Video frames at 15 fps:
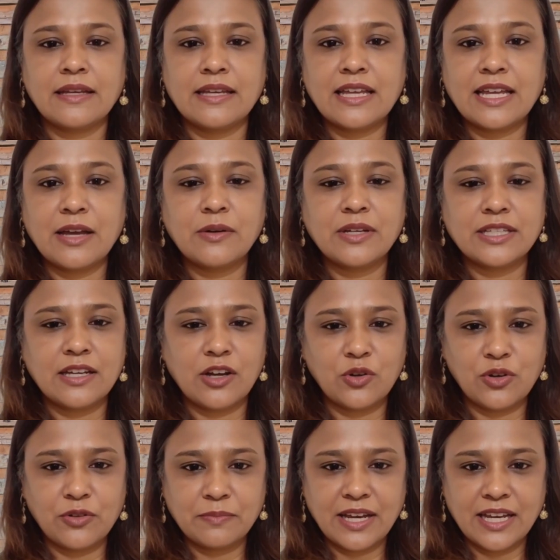He was an
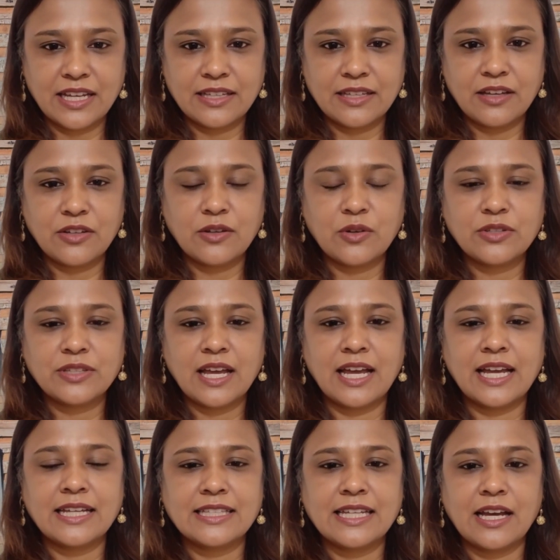old man whose
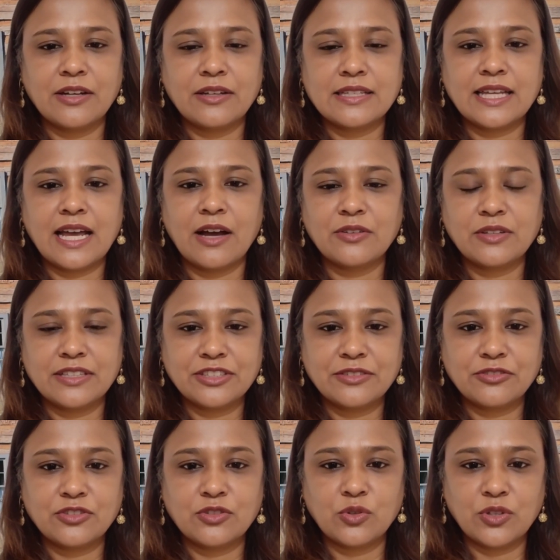eyes held thousands of
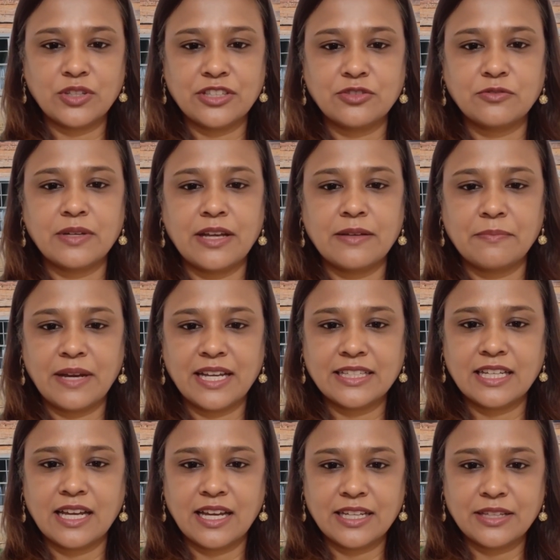stories written by
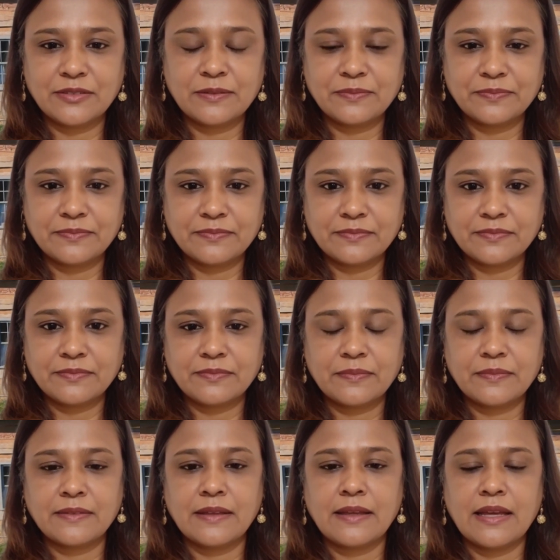time.
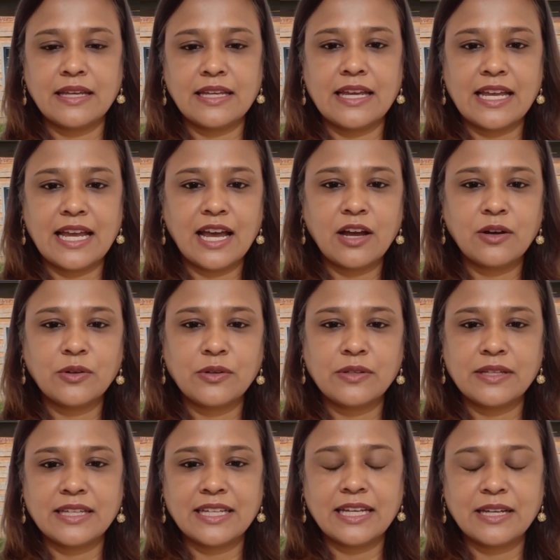Now,
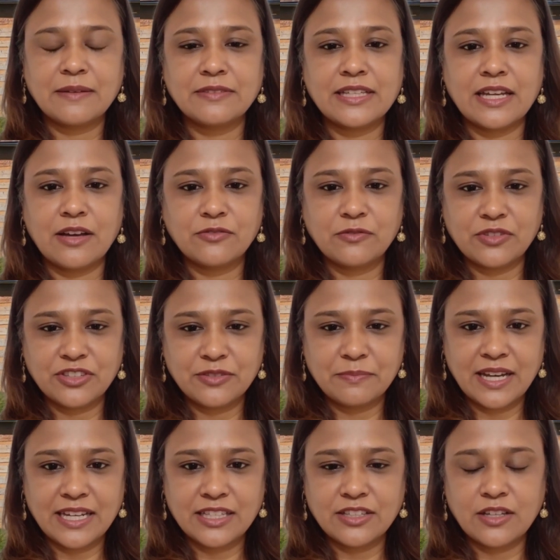he himself was
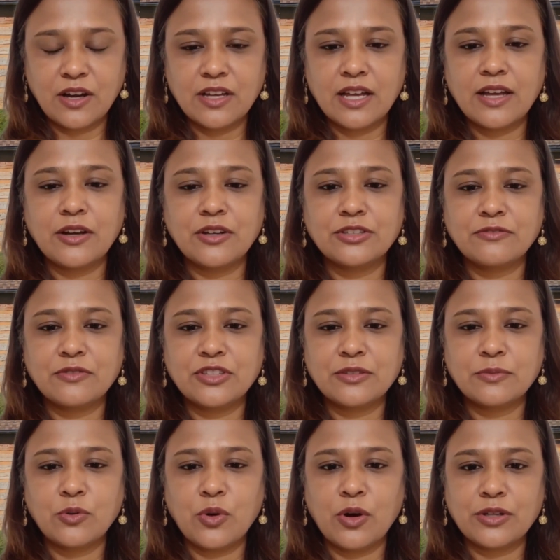dependent on others for
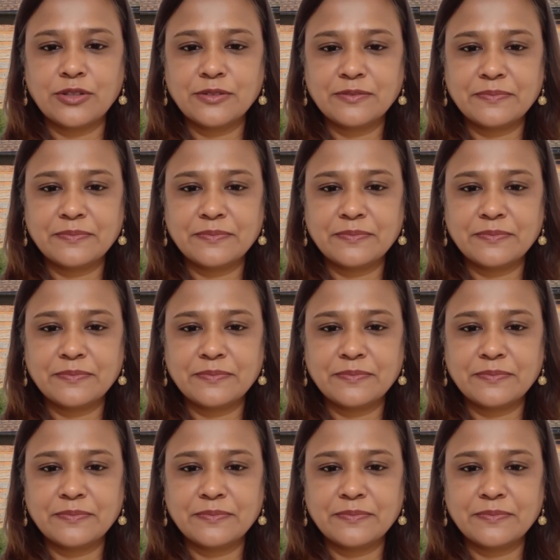support.